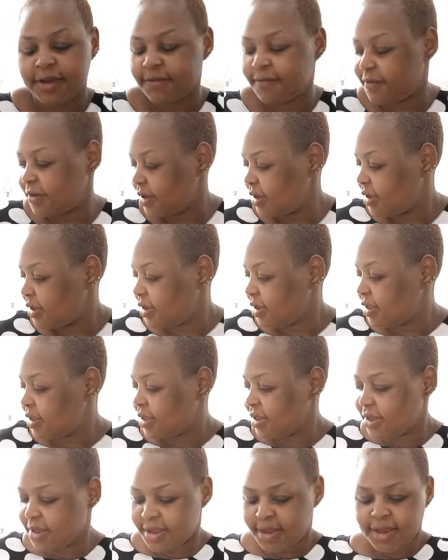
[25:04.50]
heavy,
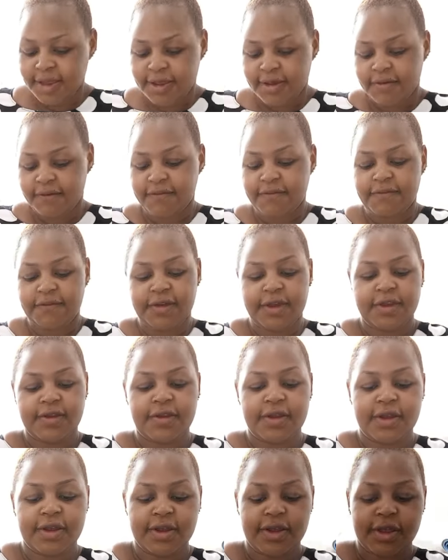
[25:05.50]

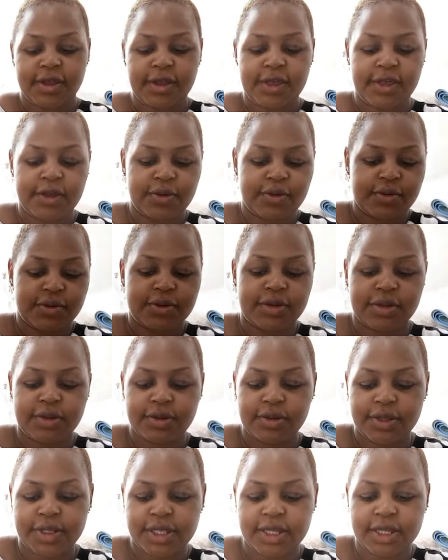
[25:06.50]
very cute.
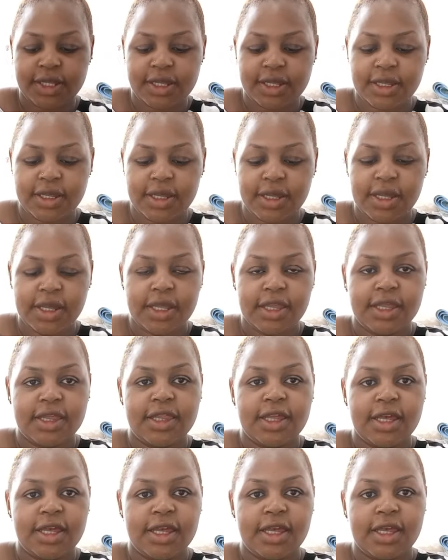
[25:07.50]
You see,
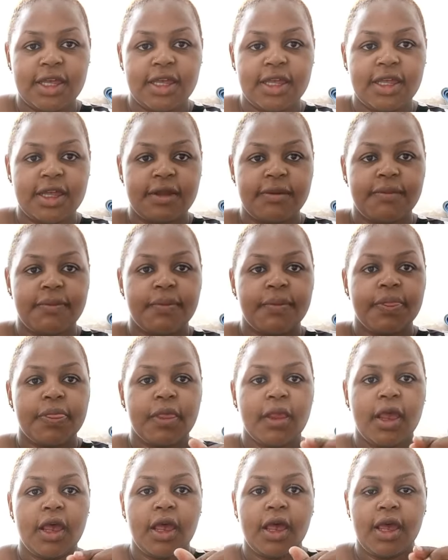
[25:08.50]
the
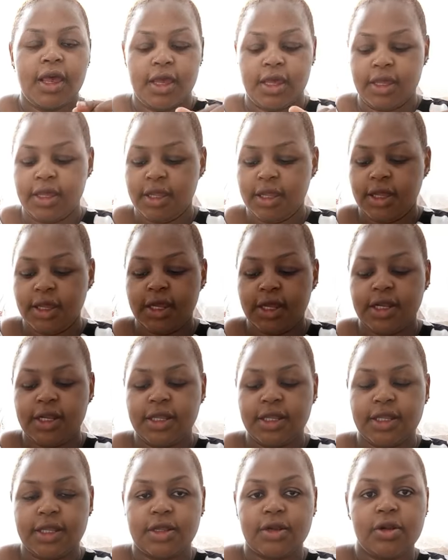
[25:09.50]
it
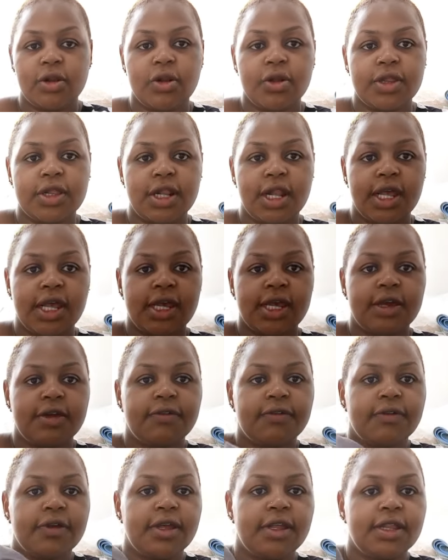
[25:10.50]
is cloth like
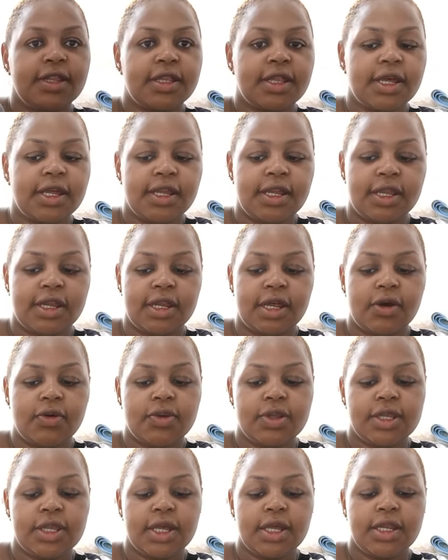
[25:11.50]
inside and
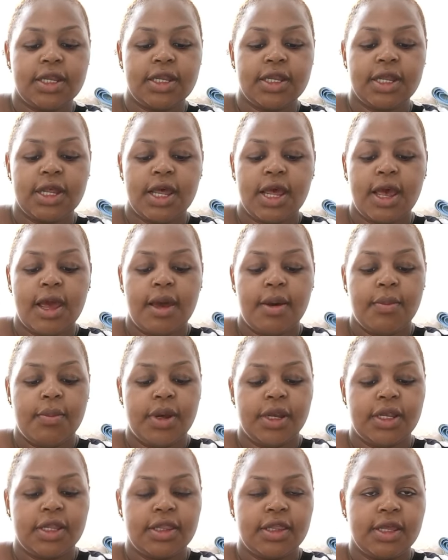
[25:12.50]
outside
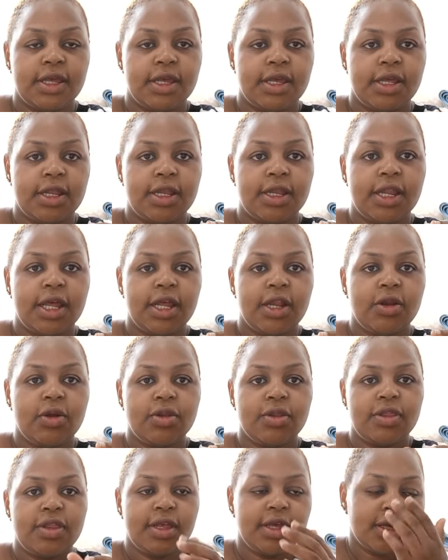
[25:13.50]
but the
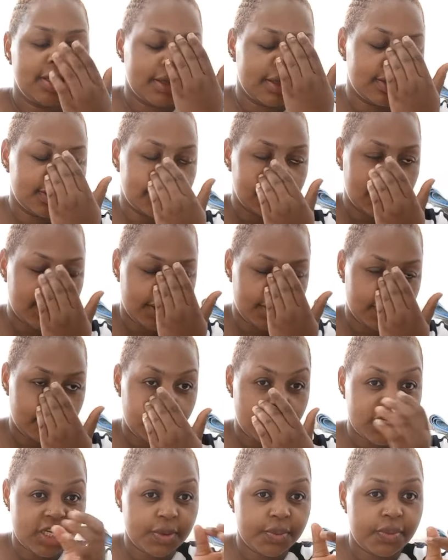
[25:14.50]
nylon thing the
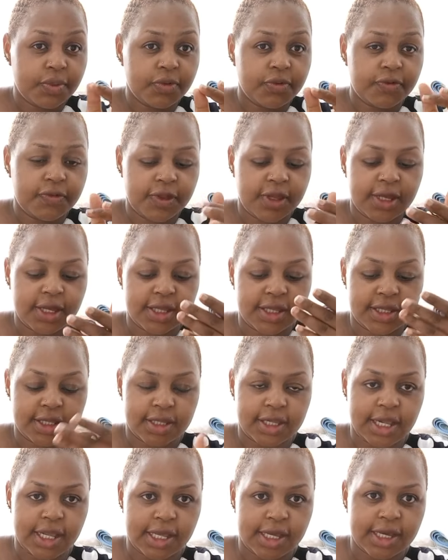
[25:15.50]
waterproof thing is
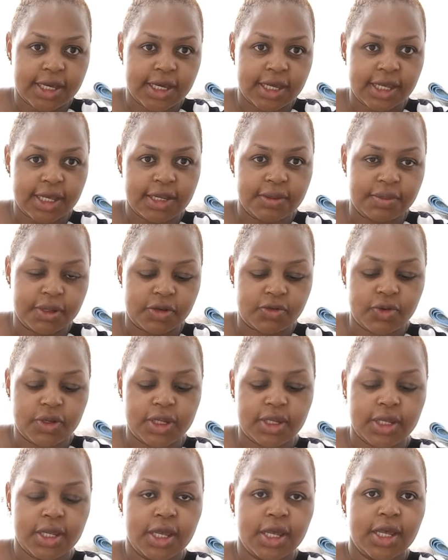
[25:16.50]
like in
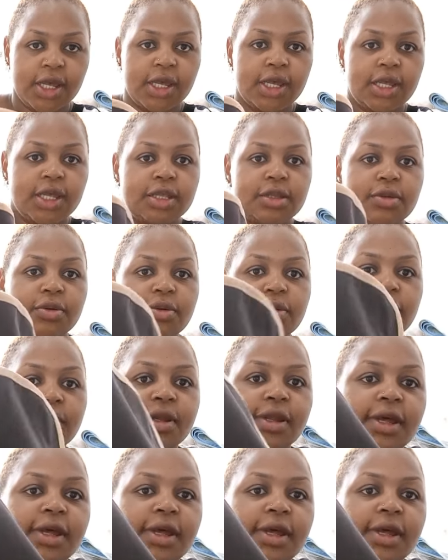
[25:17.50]
between so